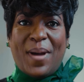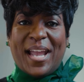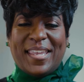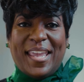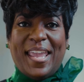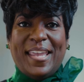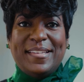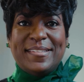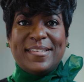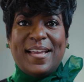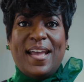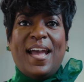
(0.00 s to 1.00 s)
my
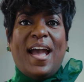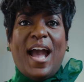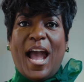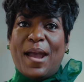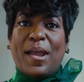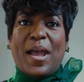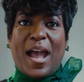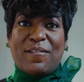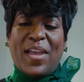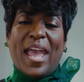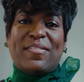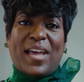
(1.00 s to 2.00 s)
case, I,
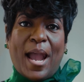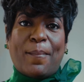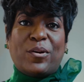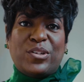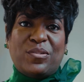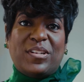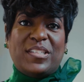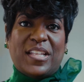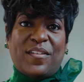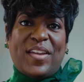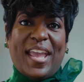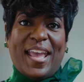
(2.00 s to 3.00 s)
have had the opportunities
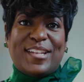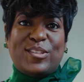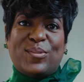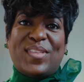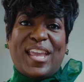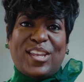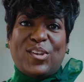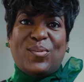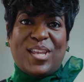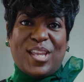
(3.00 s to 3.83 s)
I've had. So thank you,